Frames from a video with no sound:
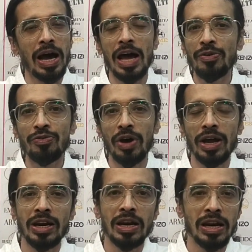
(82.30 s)
I've
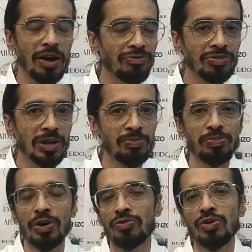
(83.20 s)
had loved
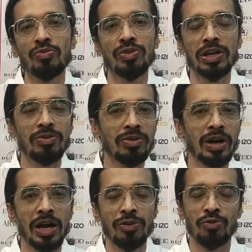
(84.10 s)
that perfume. Whenever
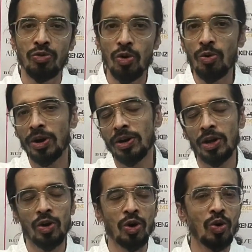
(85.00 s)
I wore it,
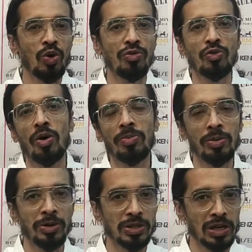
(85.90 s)
I got a lot of
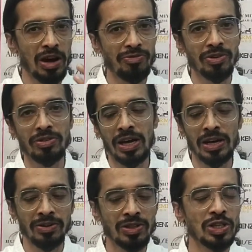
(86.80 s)
compliments, and after
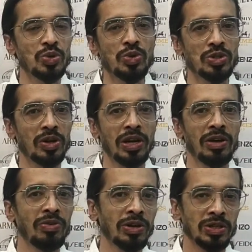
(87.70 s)
that, this was the Creed
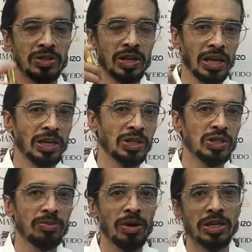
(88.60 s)
Aventus that I
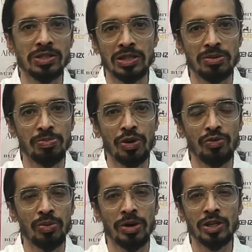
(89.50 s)
customized as a
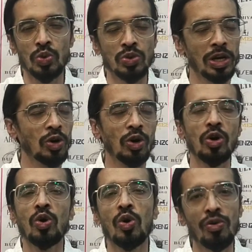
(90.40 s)
perfume I used. I got
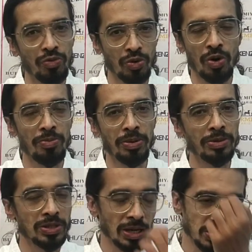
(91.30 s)
a lot of
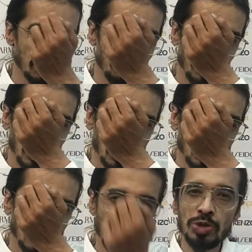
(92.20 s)
compliments, guys.
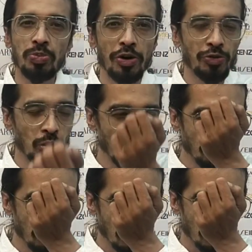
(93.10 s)
So this
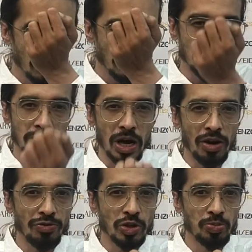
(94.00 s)
perfume, the
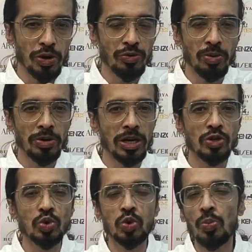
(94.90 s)
star of this perfume
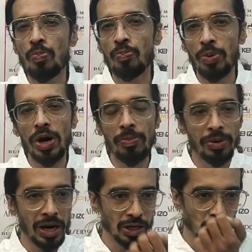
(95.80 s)
is
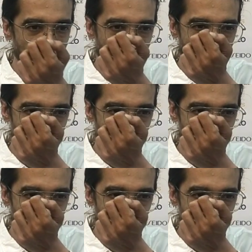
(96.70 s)
superb, guys, with the